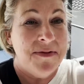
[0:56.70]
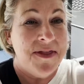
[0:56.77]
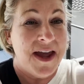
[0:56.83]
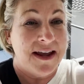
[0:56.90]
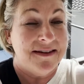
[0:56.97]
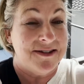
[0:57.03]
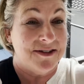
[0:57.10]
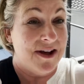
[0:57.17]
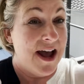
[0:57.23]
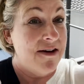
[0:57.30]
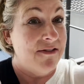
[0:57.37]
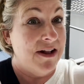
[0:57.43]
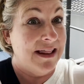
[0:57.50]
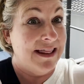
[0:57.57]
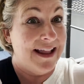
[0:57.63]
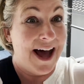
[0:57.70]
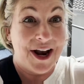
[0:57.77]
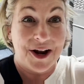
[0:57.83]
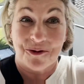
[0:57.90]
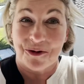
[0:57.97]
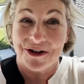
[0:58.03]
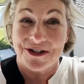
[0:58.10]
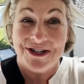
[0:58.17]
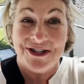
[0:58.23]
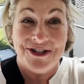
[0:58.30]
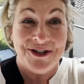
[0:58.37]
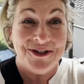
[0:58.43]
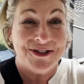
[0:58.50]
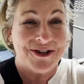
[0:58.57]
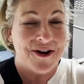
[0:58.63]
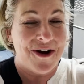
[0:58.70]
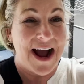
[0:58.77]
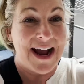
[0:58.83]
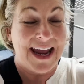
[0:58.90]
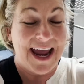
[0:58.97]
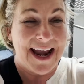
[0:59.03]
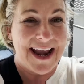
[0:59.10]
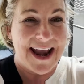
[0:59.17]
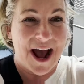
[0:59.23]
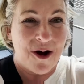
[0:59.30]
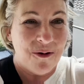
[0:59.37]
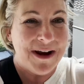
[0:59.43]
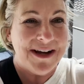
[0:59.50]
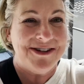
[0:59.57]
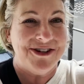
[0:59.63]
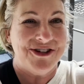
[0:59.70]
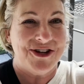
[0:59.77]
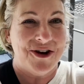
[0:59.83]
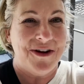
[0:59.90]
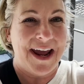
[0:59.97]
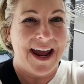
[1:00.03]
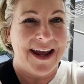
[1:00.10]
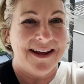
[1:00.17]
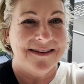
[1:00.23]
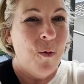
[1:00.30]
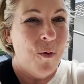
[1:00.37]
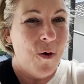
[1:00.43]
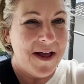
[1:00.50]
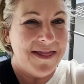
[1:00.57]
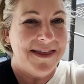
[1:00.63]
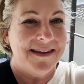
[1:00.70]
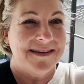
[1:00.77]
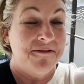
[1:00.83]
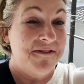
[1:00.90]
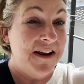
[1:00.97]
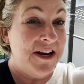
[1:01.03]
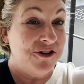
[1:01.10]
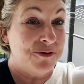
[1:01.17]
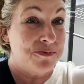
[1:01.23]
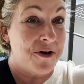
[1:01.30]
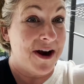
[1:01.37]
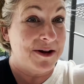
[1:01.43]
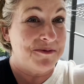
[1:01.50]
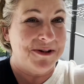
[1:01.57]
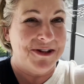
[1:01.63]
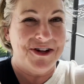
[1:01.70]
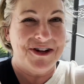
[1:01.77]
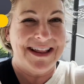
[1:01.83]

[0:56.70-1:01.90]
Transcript: they still have a lot of work to do. So I cannot wait to showcase what this finished product will look